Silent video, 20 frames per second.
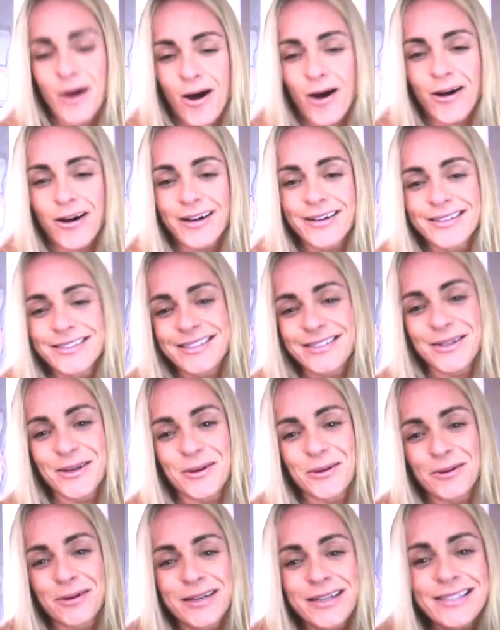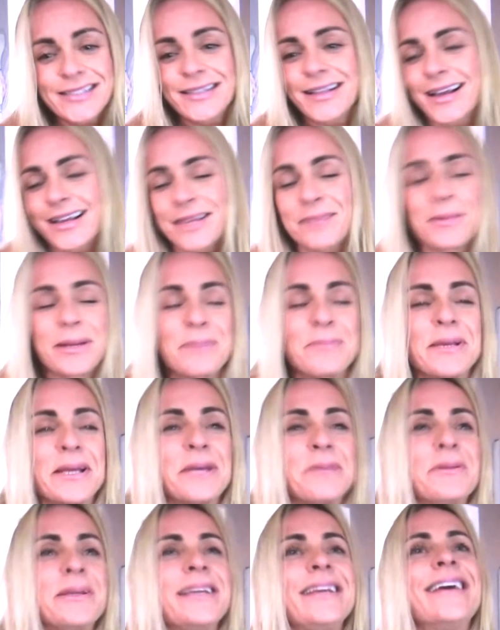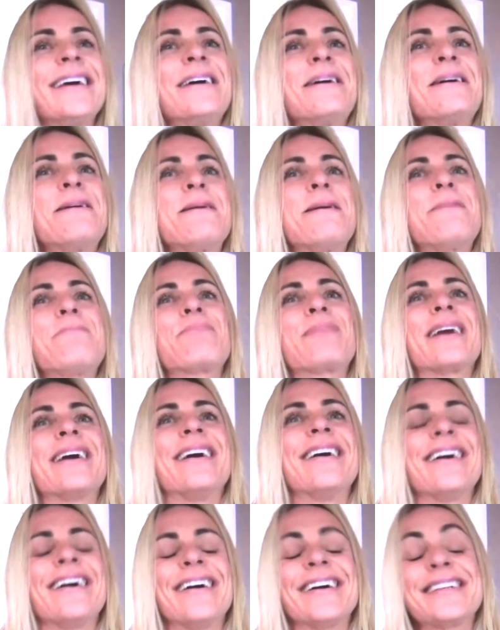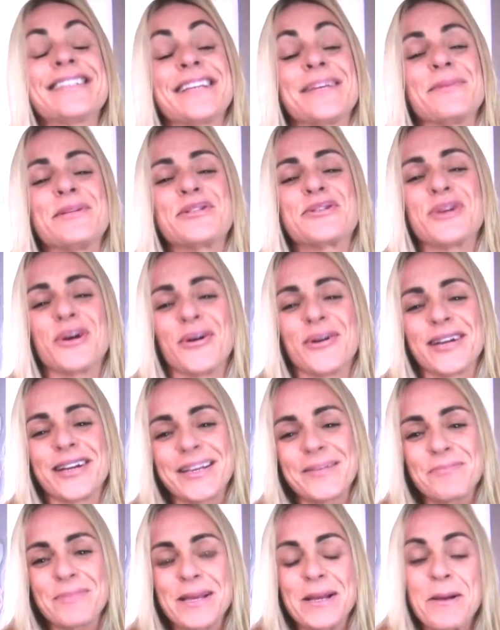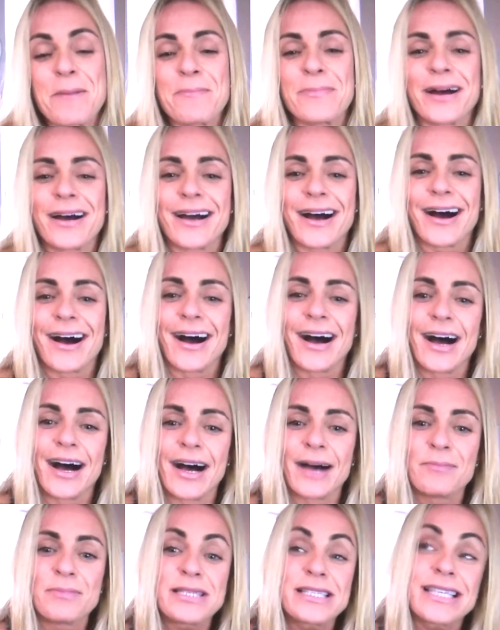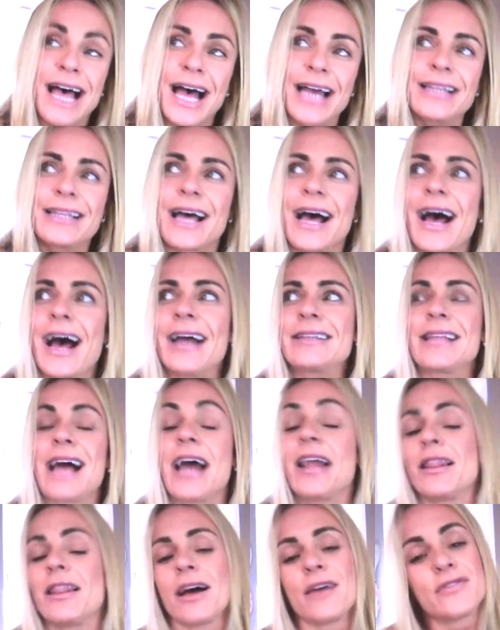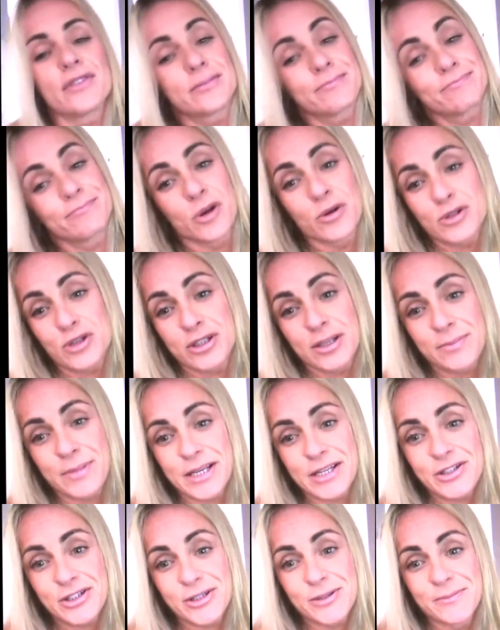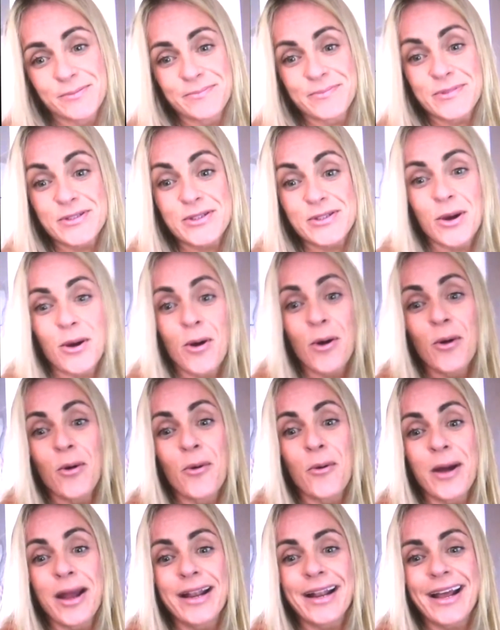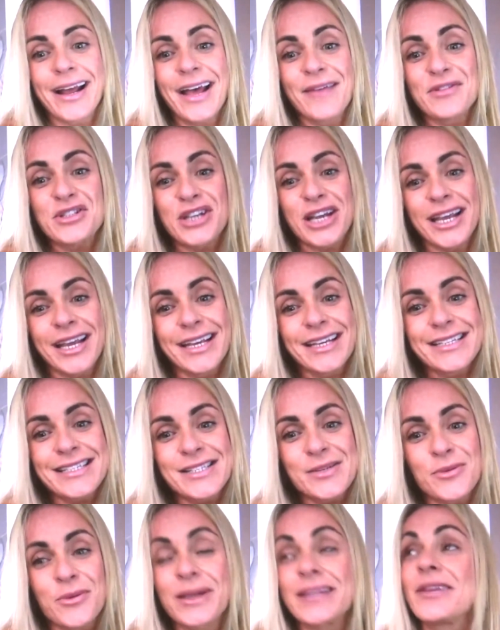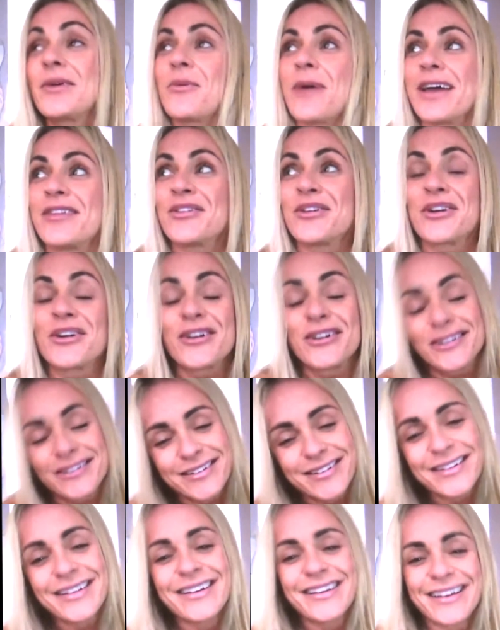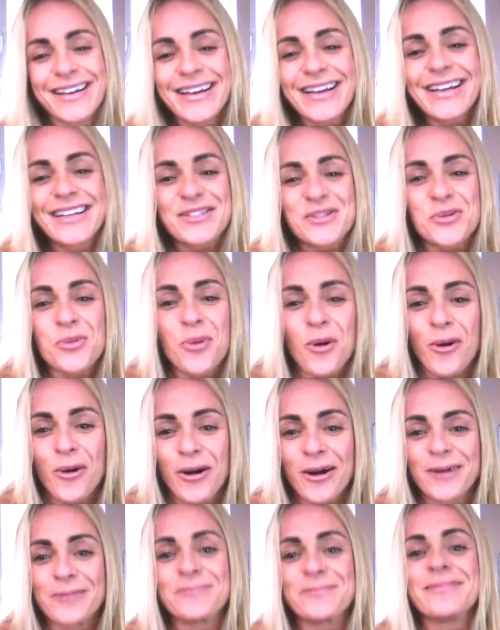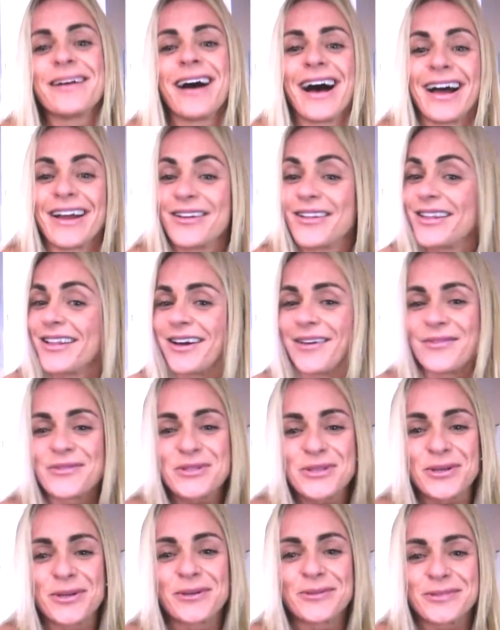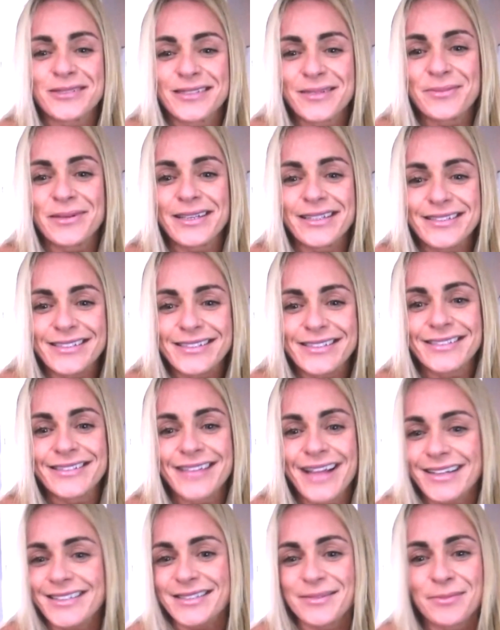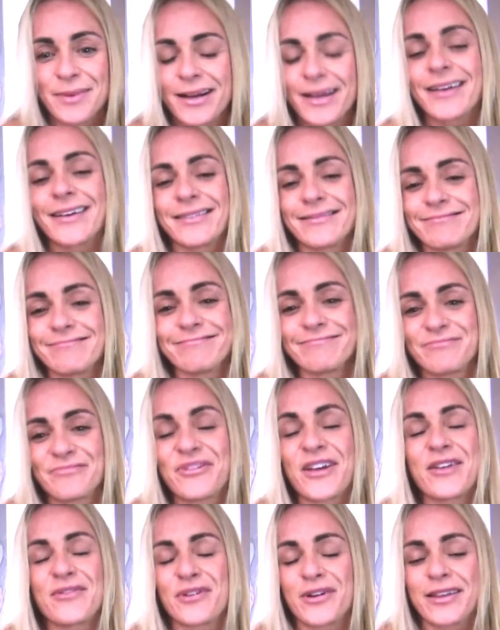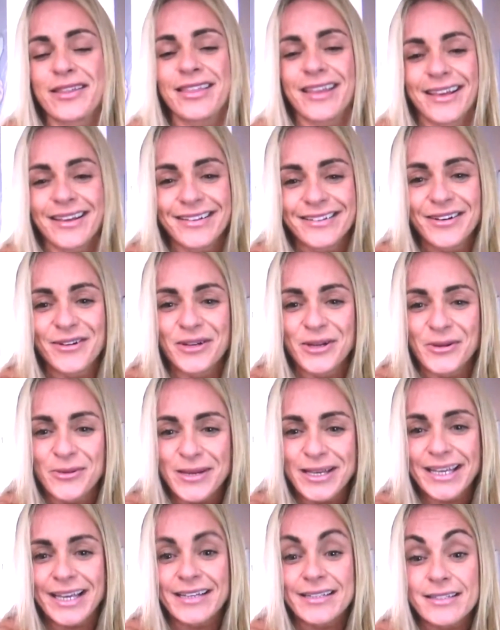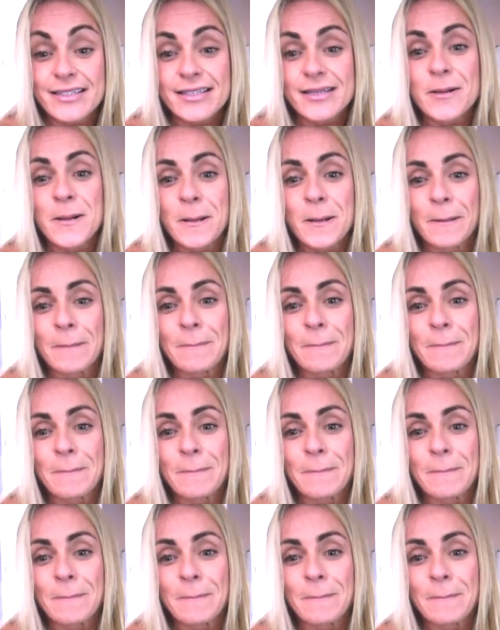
dog, so he's like my baby. His name is Johnny. But beside that, I love to go to the beach. So when I have a chance, when the weather it's warm, I love to go to the beach. That's my favorite thing on the weekends.